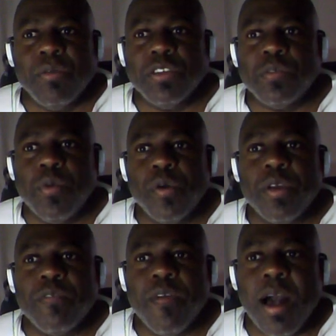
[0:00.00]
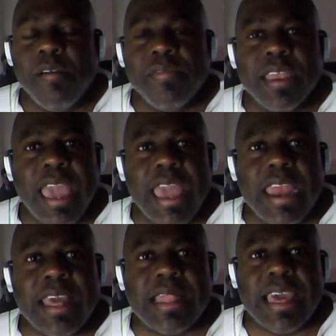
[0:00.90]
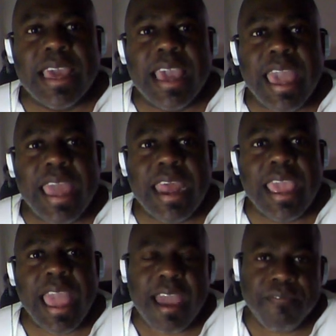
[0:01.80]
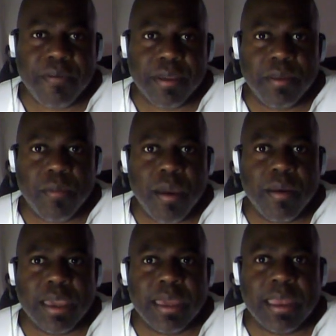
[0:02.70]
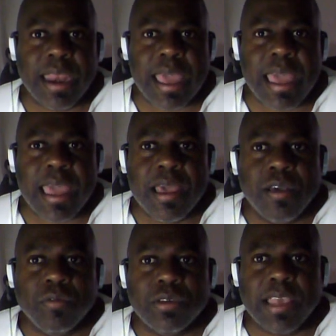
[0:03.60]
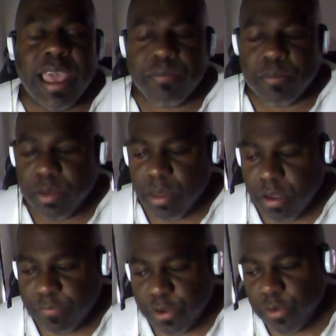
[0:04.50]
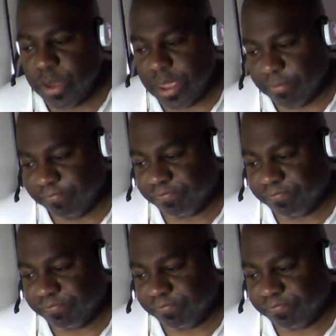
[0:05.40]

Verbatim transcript: was more involved than anything any African American was capable of doing.